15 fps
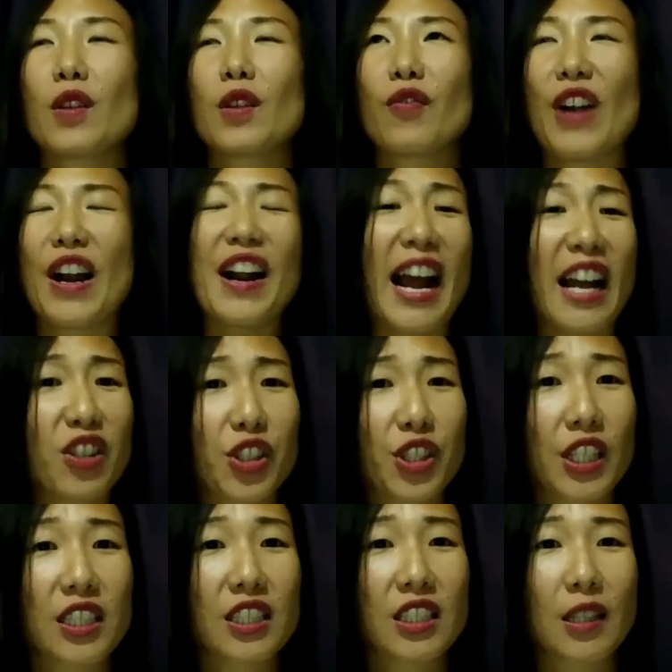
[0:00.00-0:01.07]
very
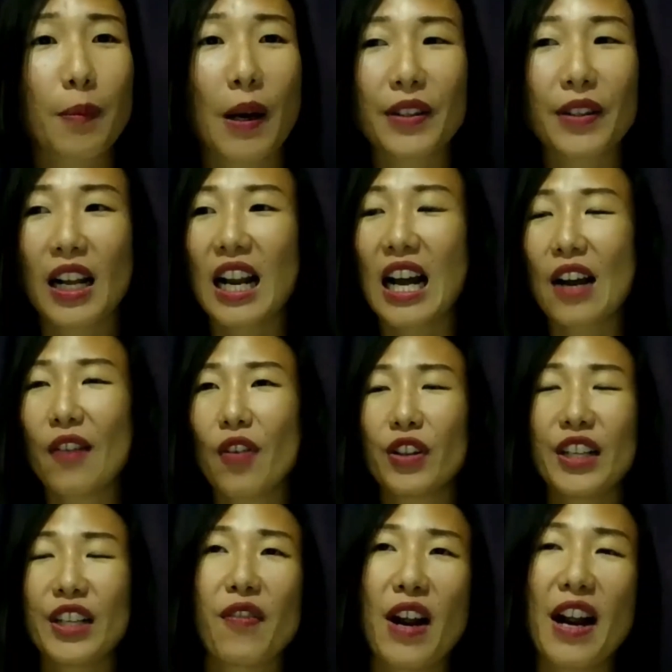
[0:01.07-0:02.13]
anxious about their life or
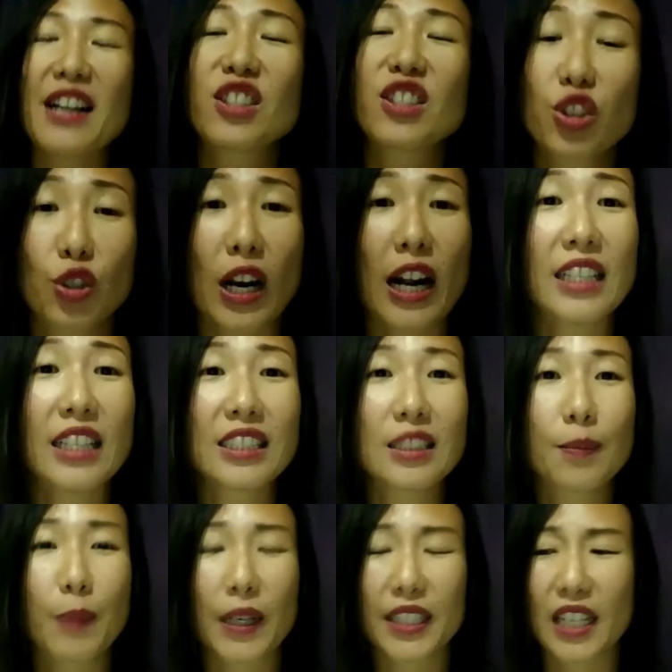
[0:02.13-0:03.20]
they are very stressed
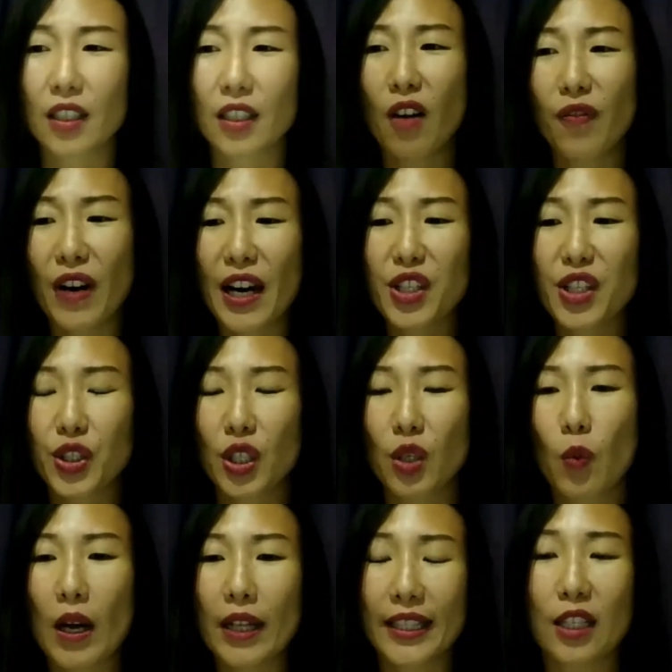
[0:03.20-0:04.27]
but they are not very sure
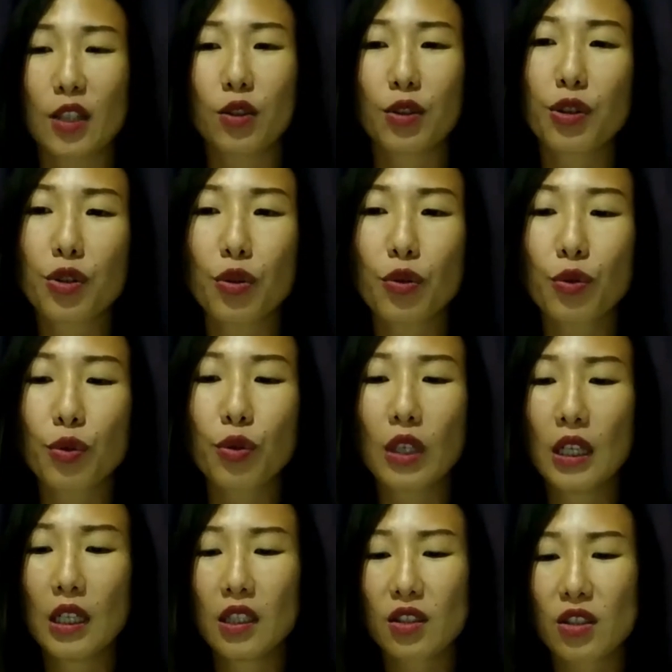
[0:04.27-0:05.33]
what they could do.
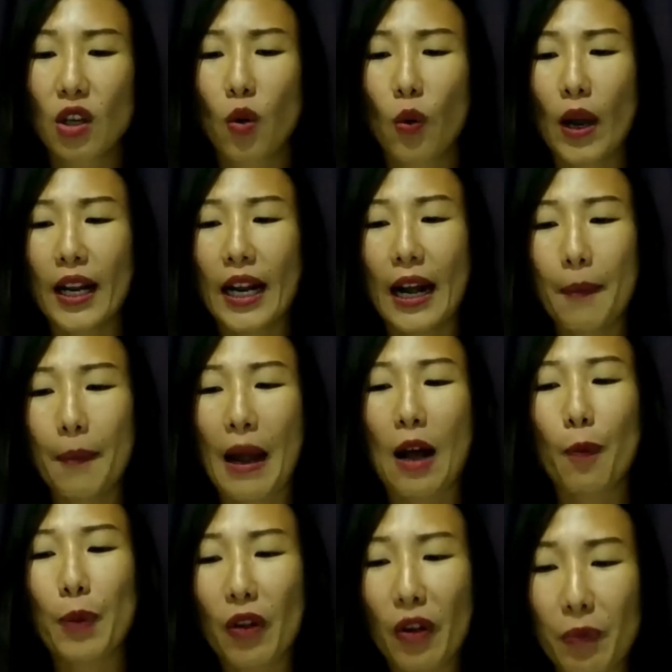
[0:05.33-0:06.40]
So when I'm
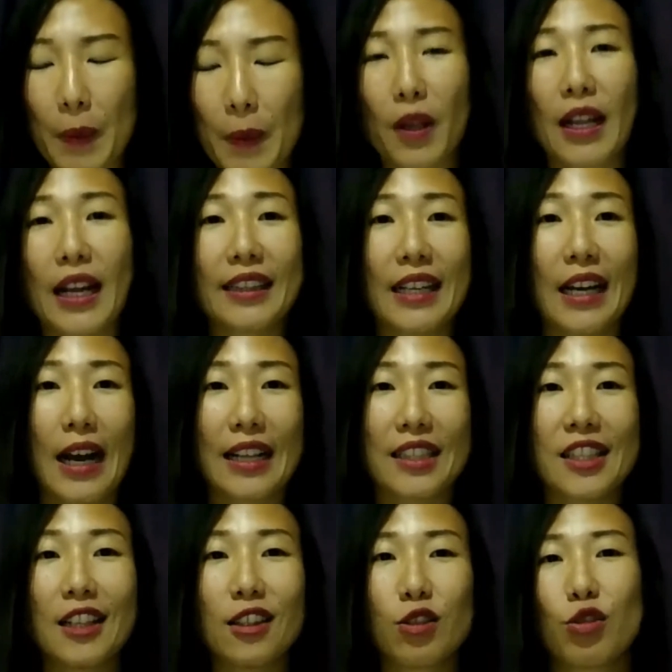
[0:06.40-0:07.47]
helping with people like that, I
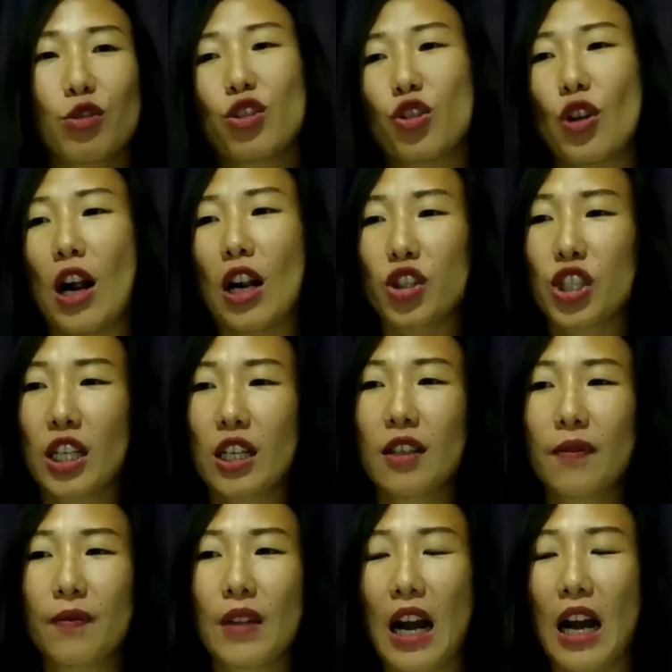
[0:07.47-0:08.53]
tend to structure
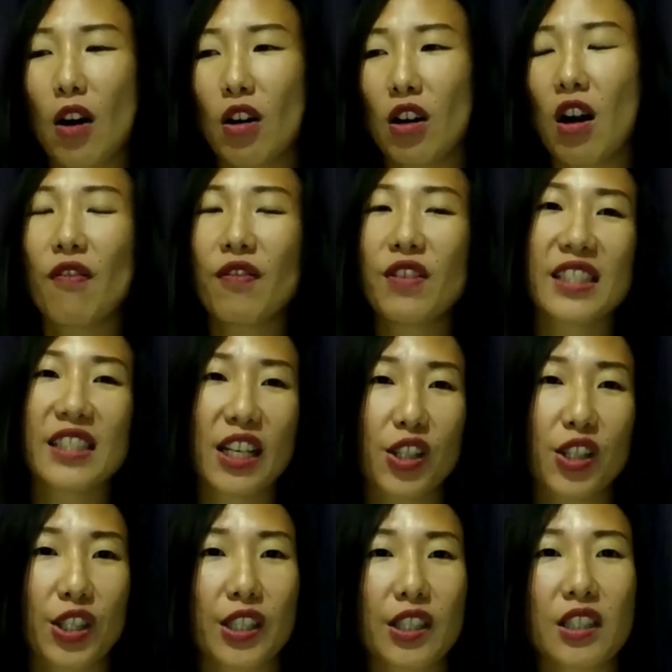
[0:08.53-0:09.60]
our
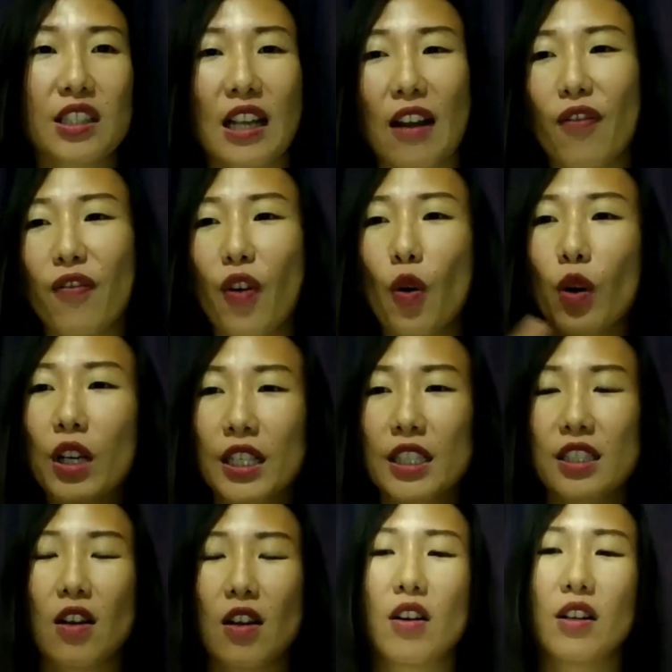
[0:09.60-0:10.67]
conversations and
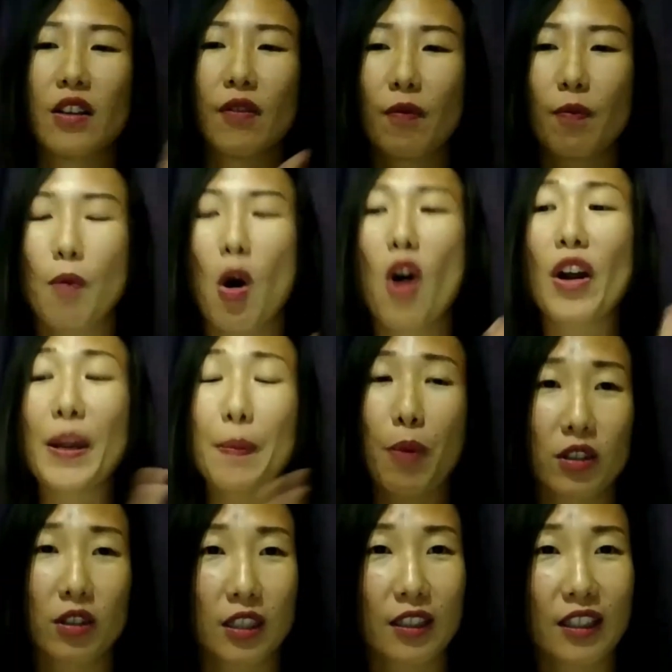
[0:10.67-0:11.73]
focus on more
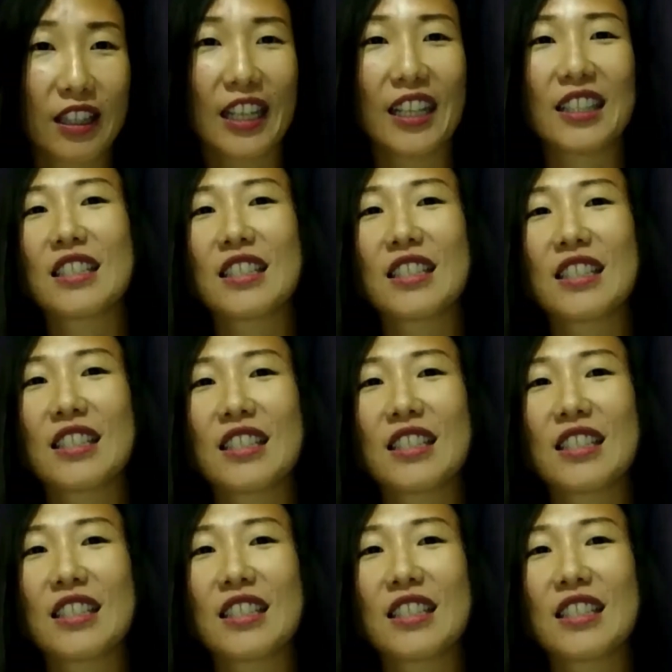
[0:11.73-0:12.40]
important things.